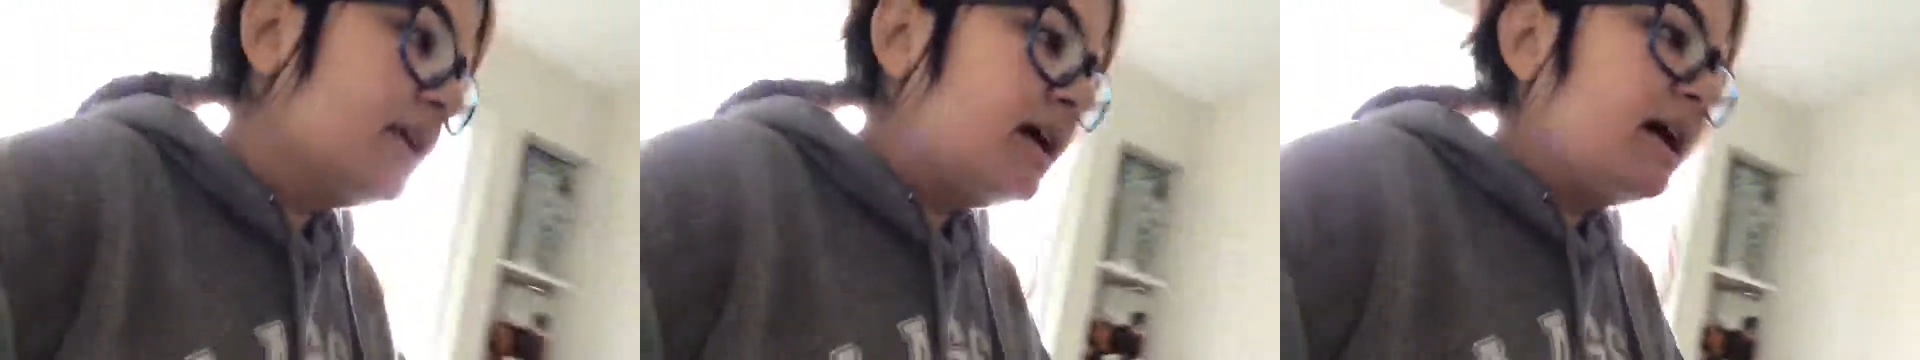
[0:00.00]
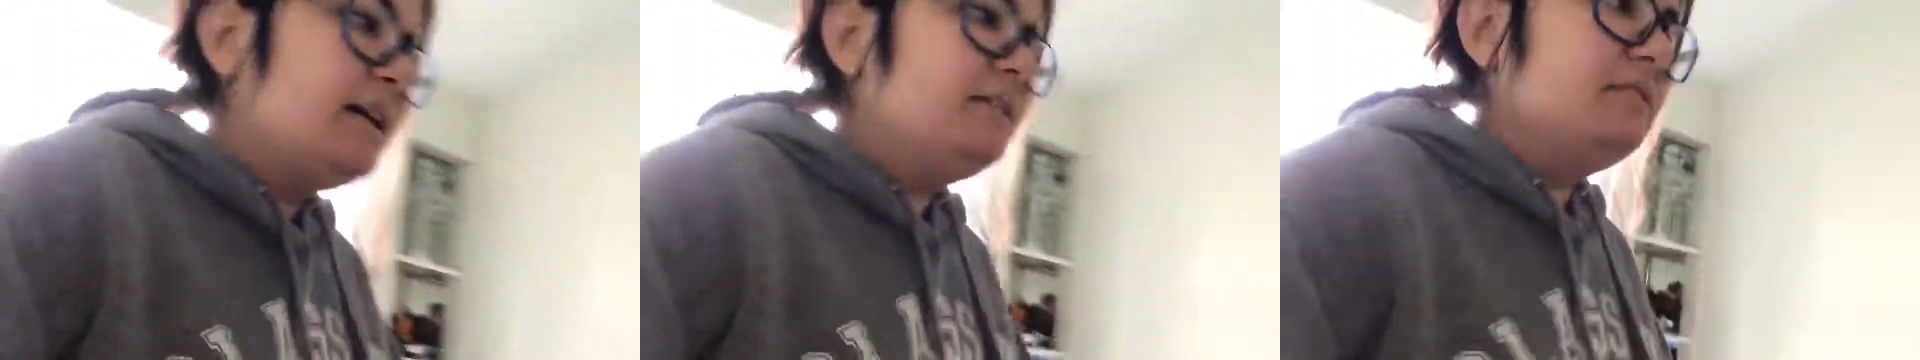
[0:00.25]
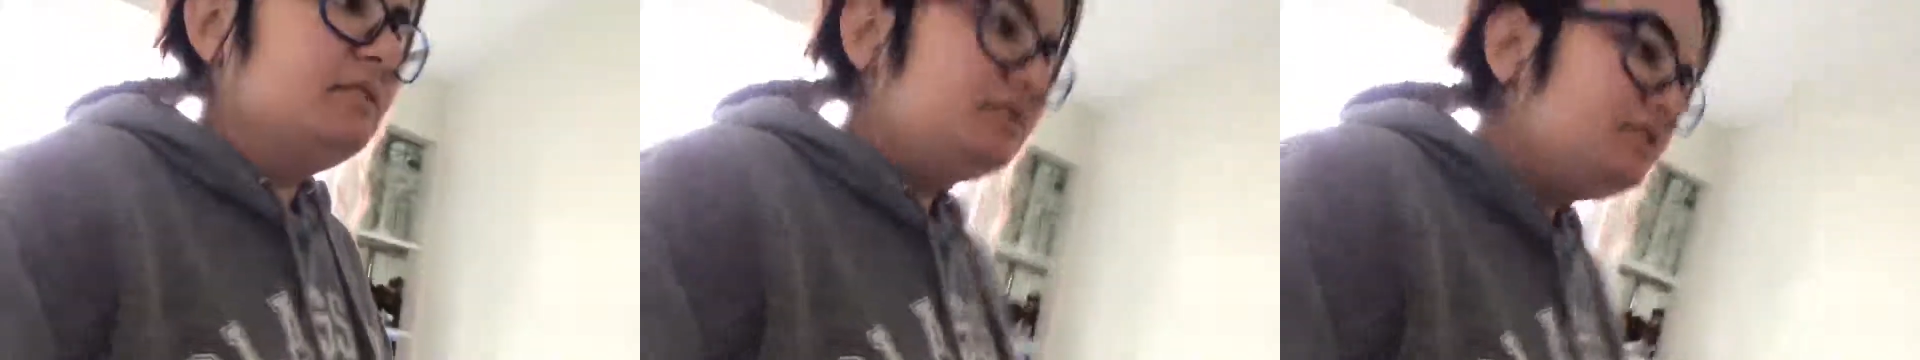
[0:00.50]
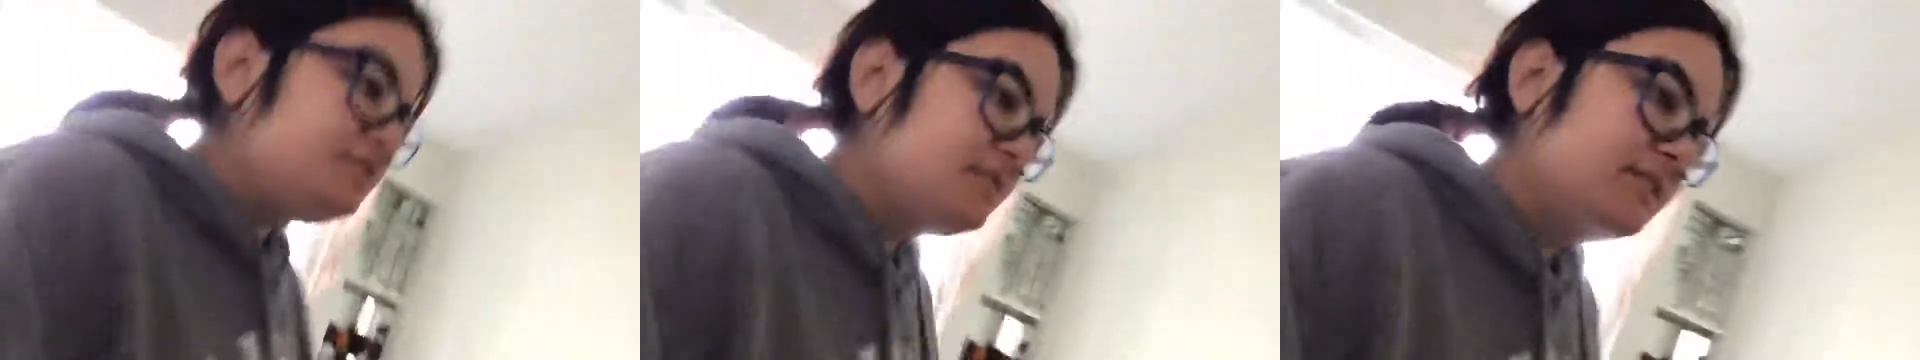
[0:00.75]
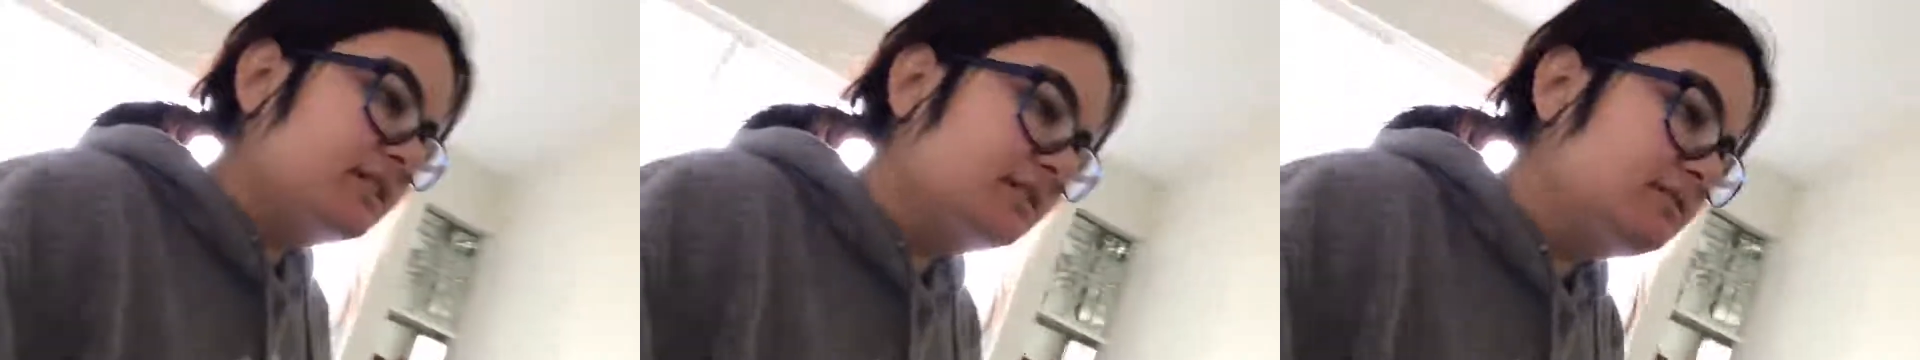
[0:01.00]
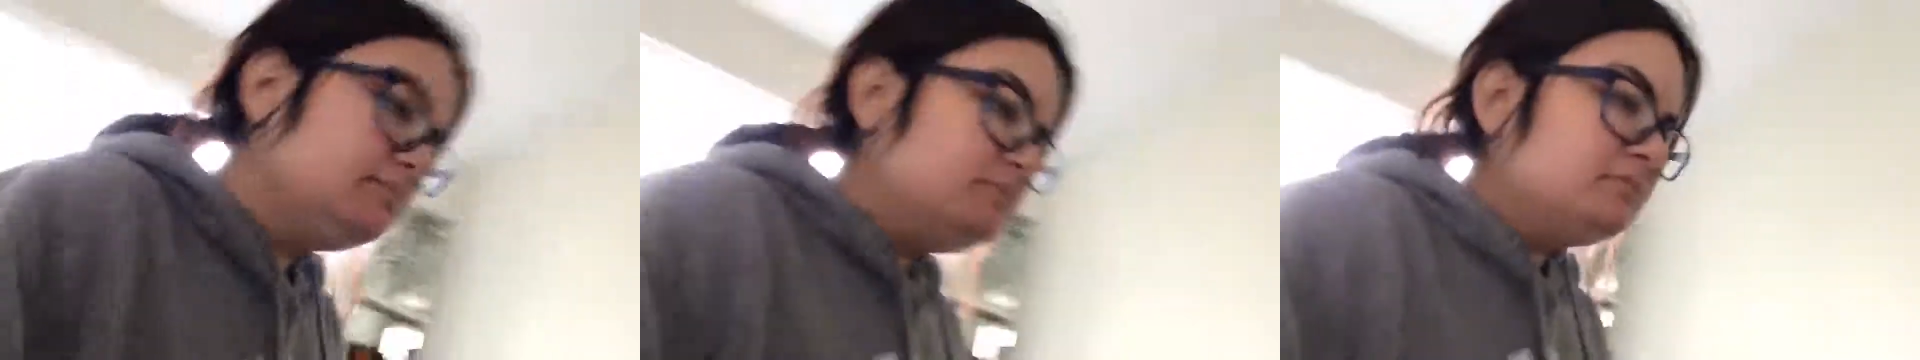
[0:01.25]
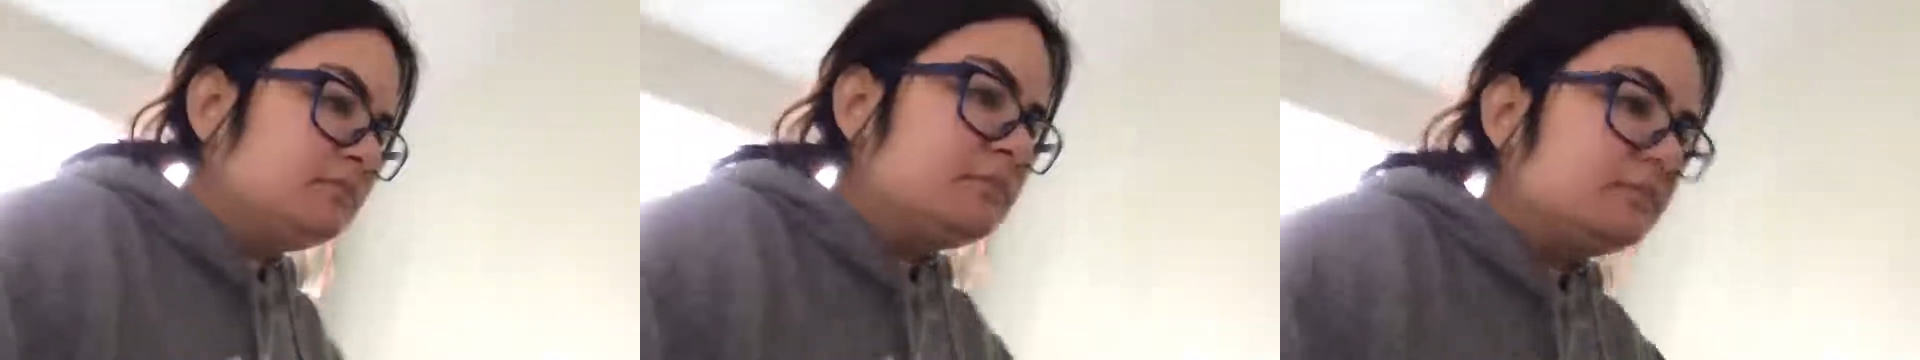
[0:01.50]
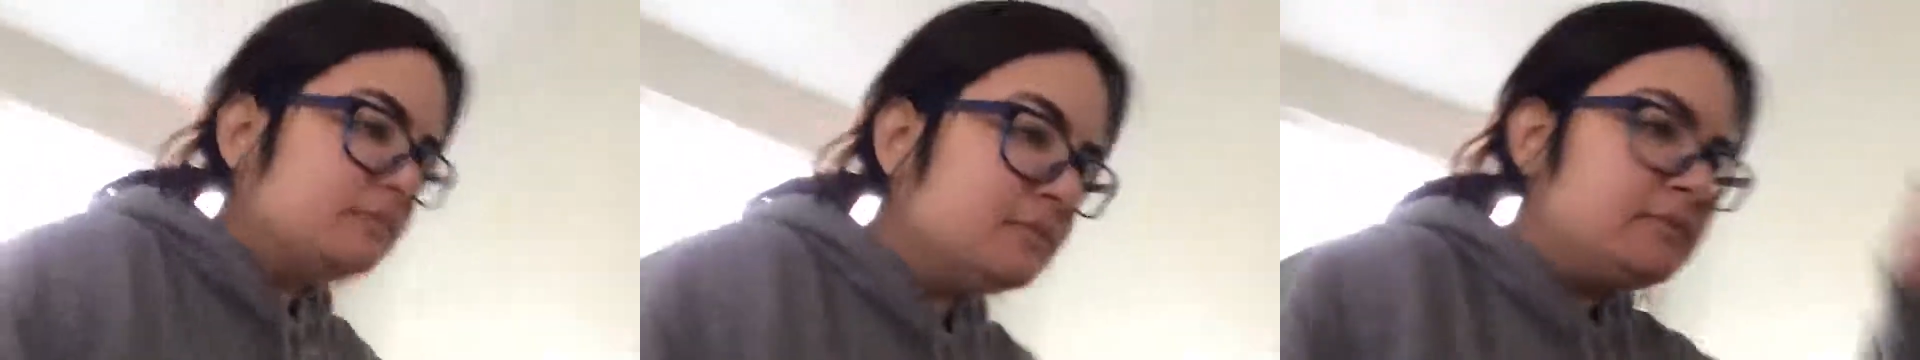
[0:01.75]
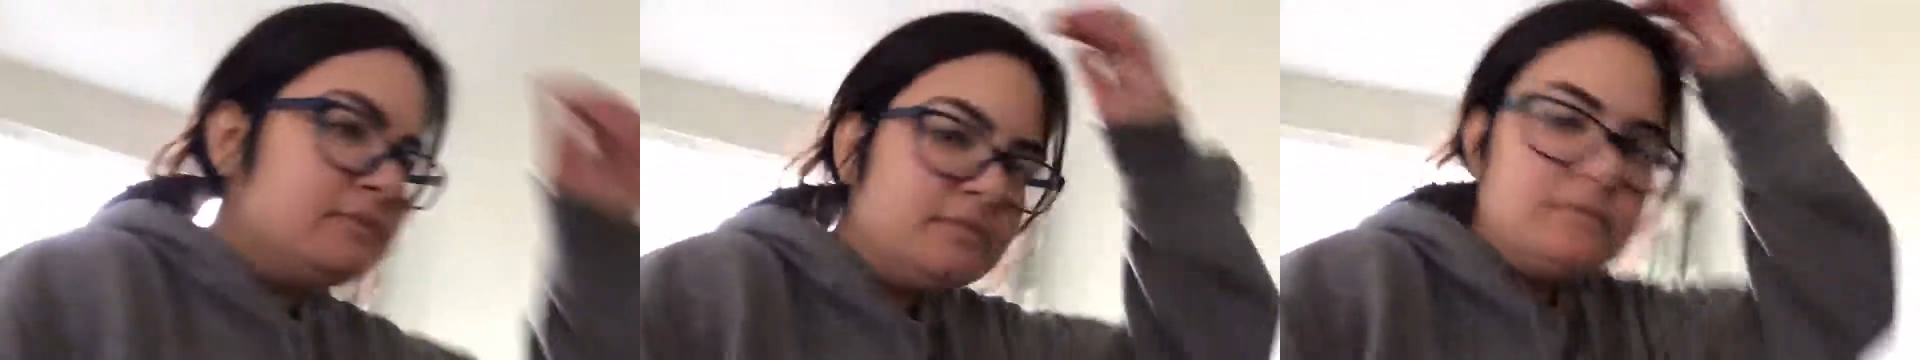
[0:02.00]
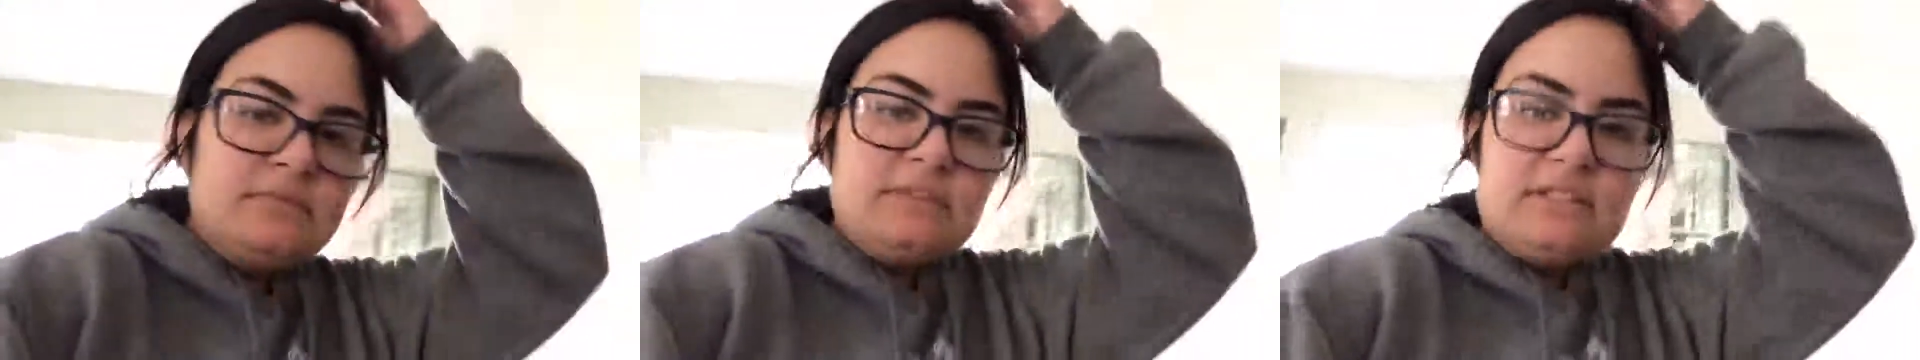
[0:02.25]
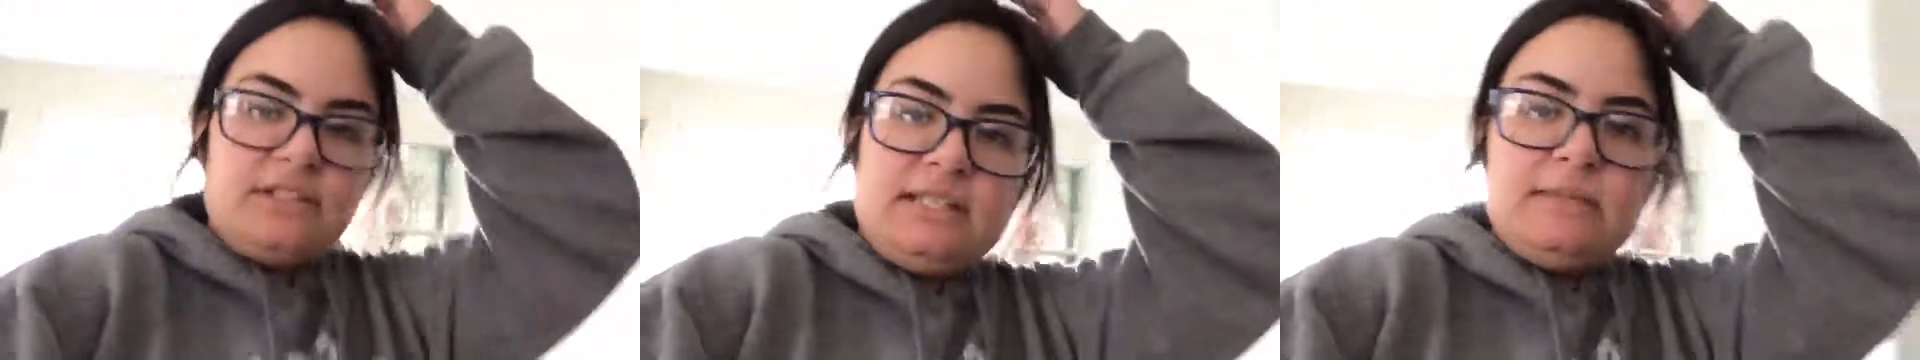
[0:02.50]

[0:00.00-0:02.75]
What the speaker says: I know, Turu. There's